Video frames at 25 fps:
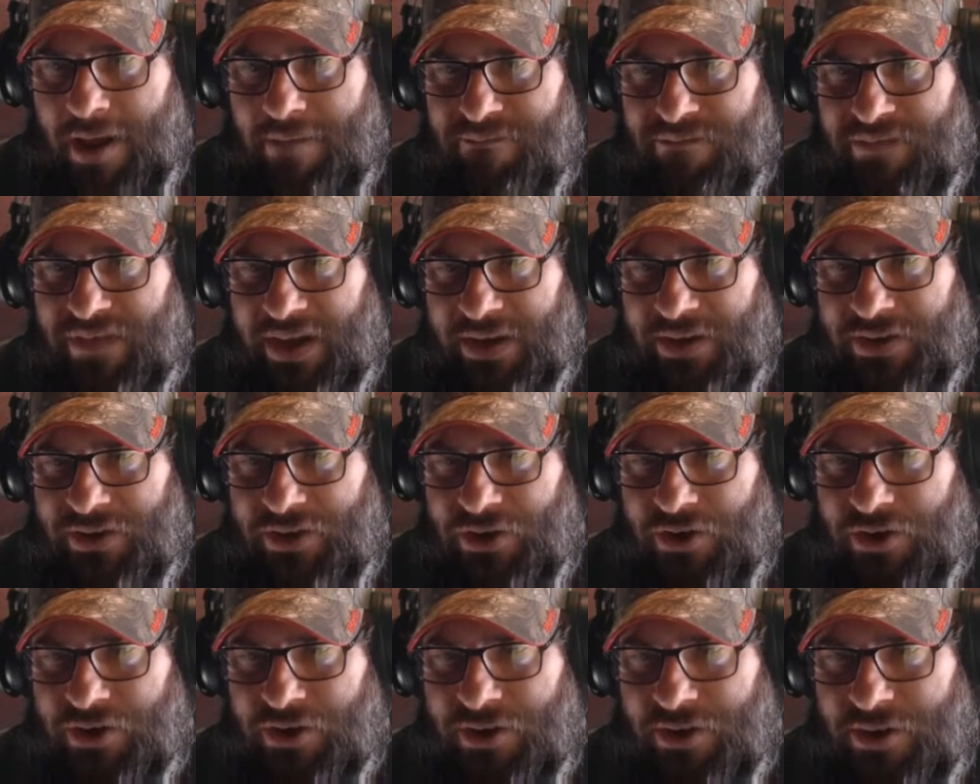
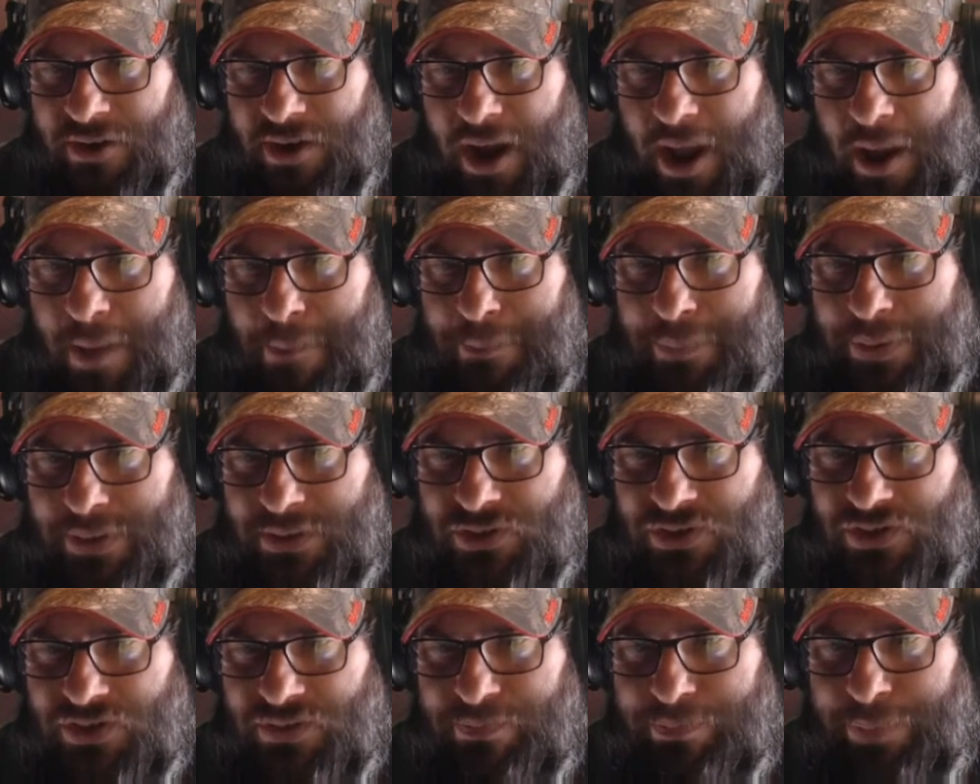Victor
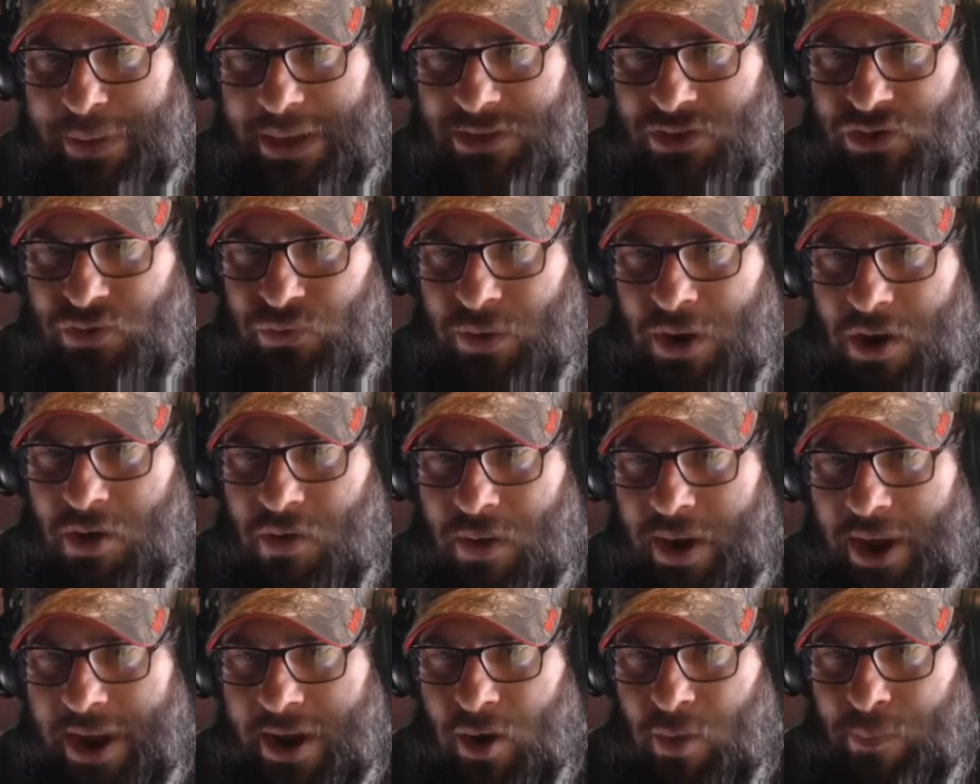
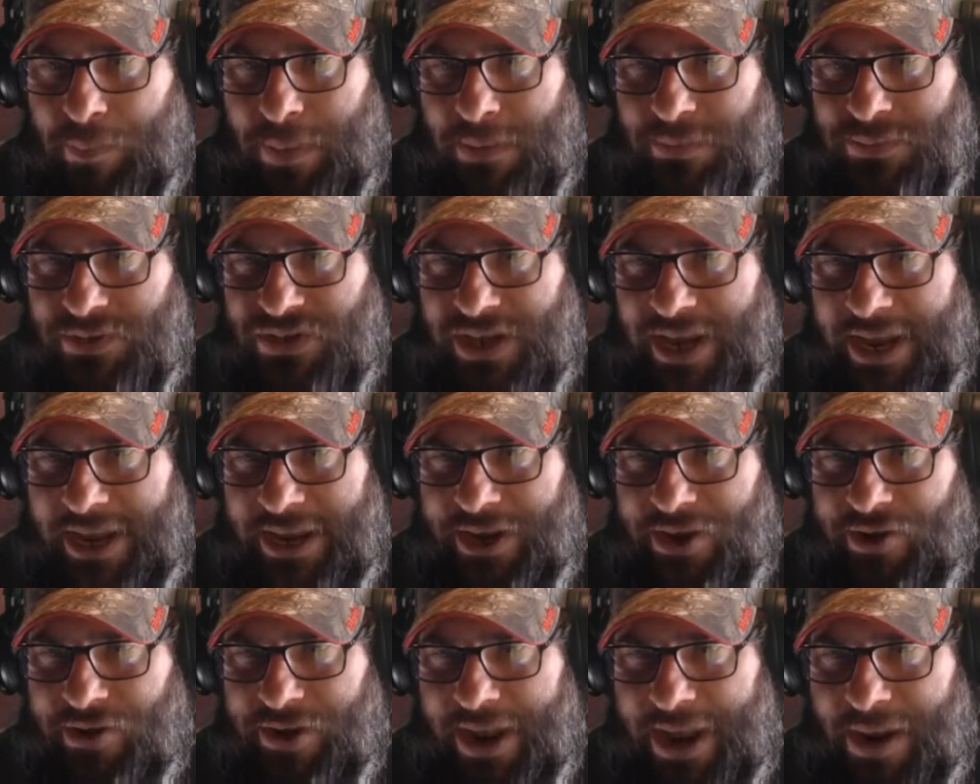Pezero, I hope I'm
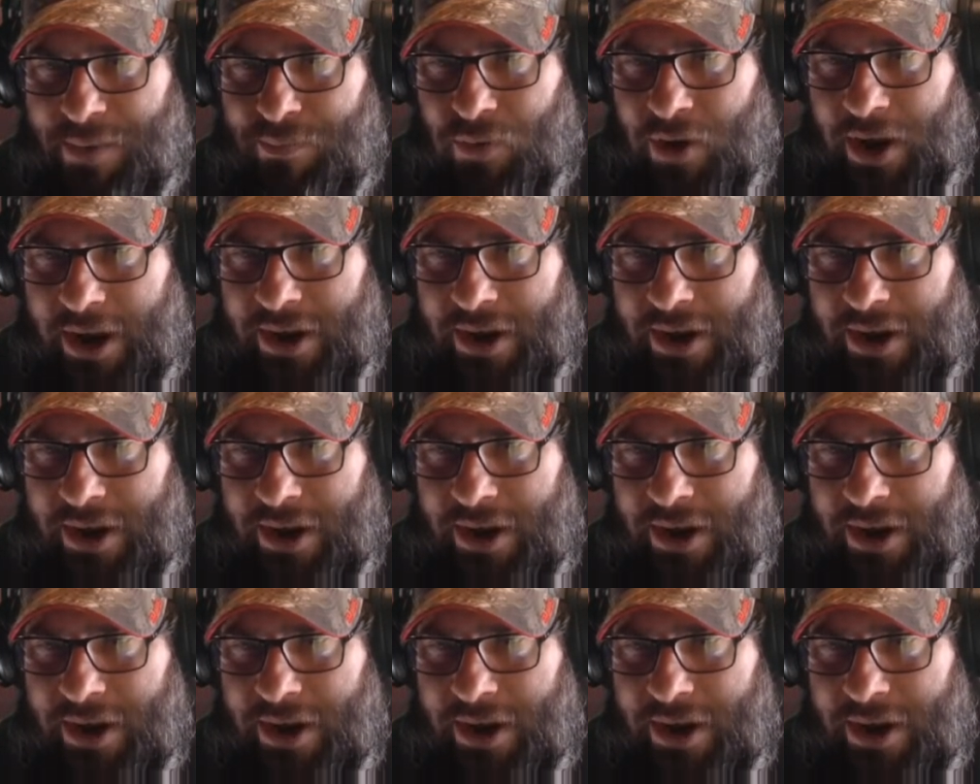saying your name